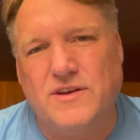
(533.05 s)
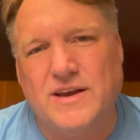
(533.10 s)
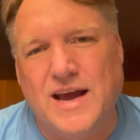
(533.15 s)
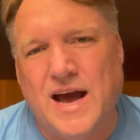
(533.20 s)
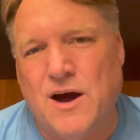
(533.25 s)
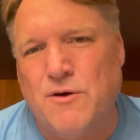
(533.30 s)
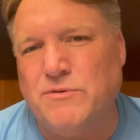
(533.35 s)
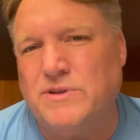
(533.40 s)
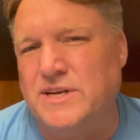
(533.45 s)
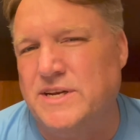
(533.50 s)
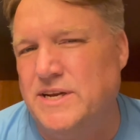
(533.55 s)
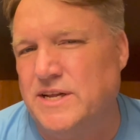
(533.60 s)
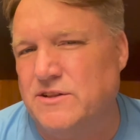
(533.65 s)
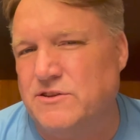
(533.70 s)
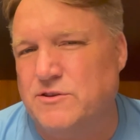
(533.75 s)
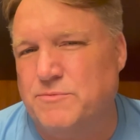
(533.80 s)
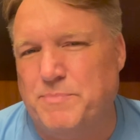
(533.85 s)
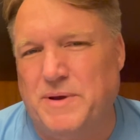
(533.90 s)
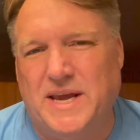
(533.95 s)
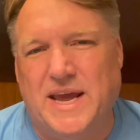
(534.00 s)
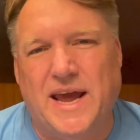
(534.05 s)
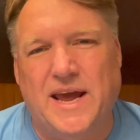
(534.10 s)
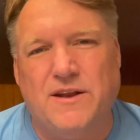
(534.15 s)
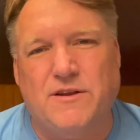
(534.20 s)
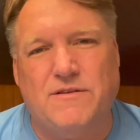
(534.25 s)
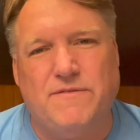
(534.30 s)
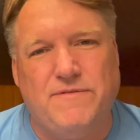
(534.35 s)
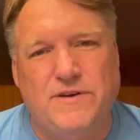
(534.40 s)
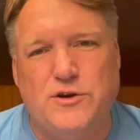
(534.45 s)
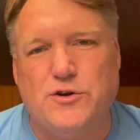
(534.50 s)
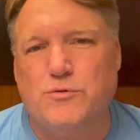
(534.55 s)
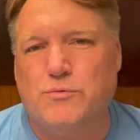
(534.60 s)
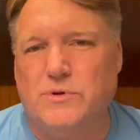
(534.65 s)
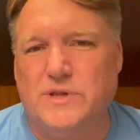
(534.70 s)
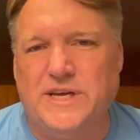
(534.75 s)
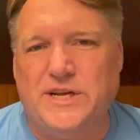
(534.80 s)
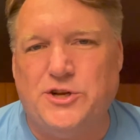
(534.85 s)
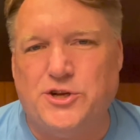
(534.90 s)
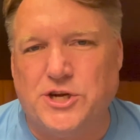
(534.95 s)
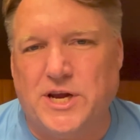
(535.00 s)
countenance began to
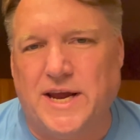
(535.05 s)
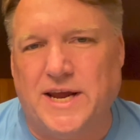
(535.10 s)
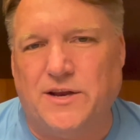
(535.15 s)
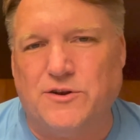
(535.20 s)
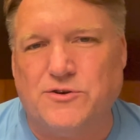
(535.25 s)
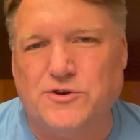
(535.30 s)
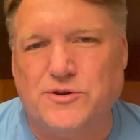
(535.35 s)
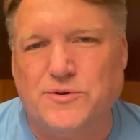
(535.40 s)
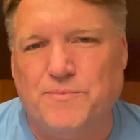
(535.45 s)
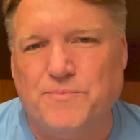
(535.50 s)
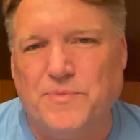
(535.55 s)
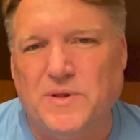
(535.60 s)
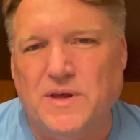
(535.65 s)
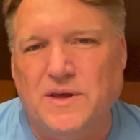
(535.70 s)
visually change.